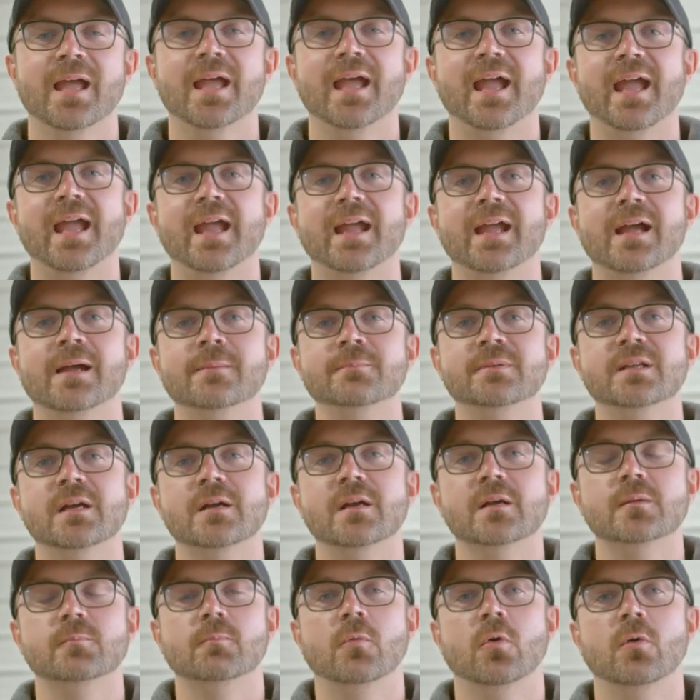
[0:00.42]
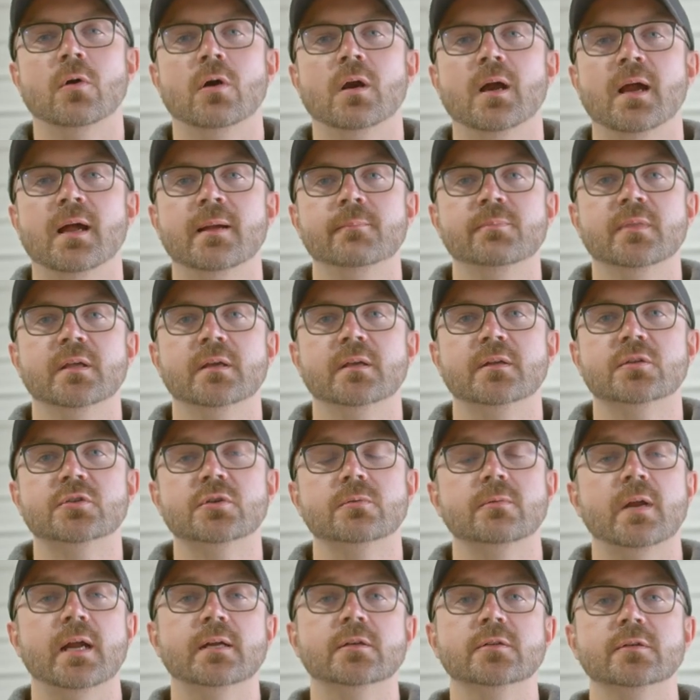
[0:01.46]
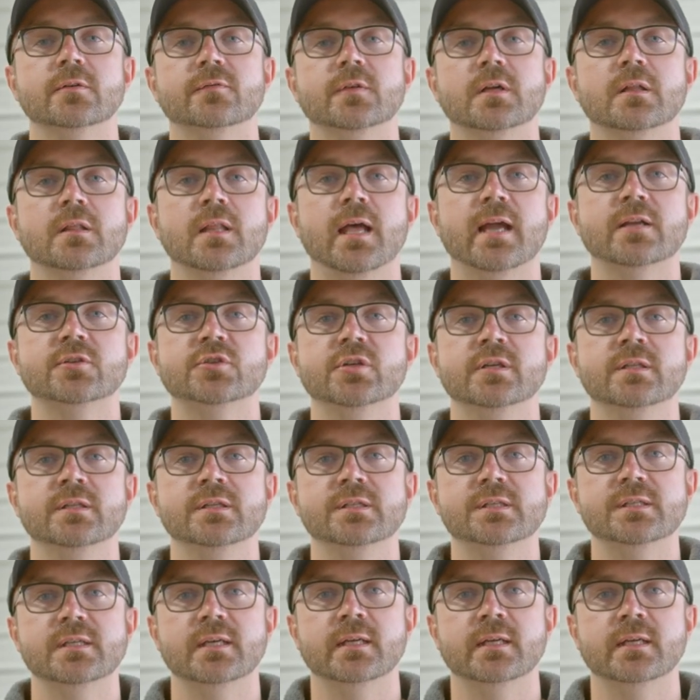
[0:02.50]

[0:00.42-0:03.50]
Hey, I'm Derek Moore. I'm the Director of Collections